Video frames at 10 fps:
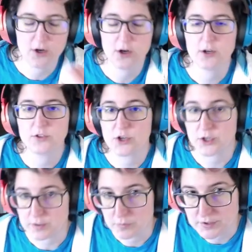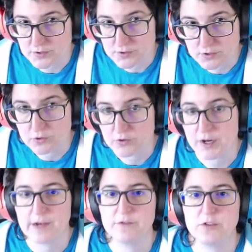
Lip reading: are starting points. You don't have